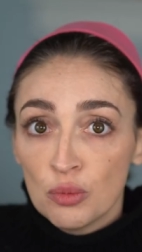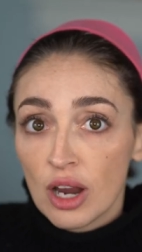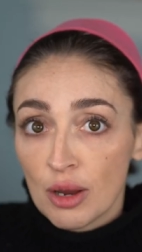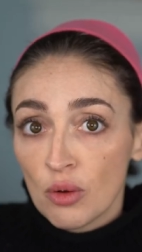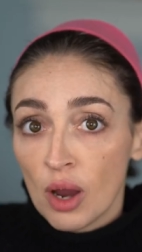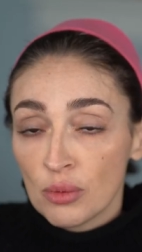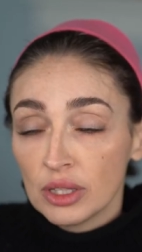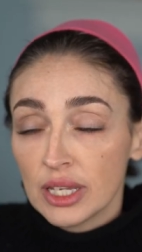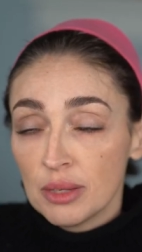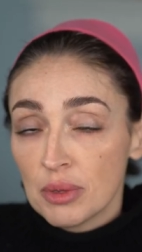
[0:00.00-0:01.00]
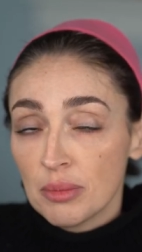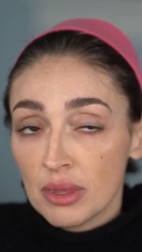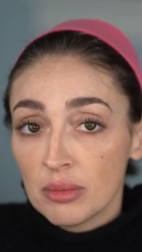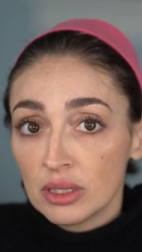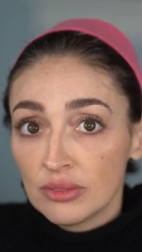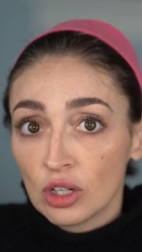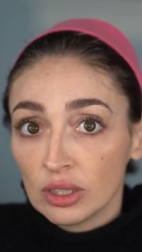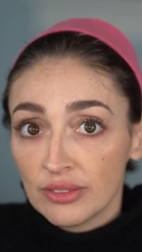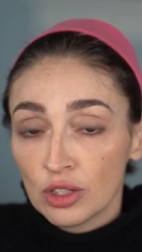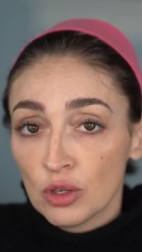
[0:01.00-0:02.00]
I, I really keep them in the middle of our
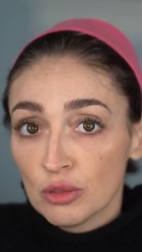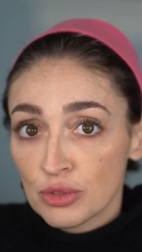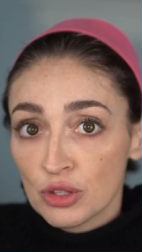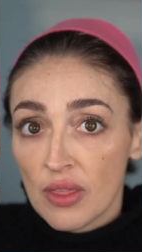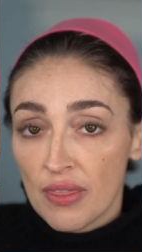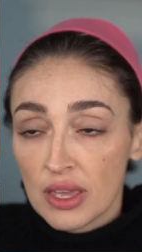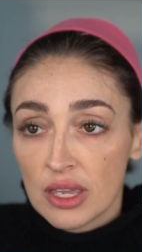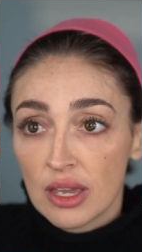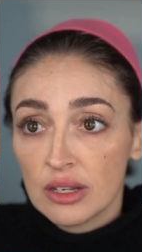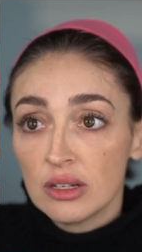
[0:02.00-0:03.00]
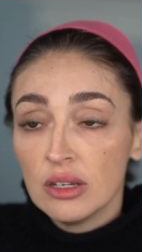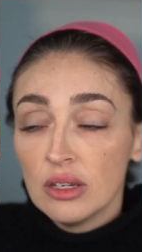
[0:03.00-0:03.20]
living room so that they get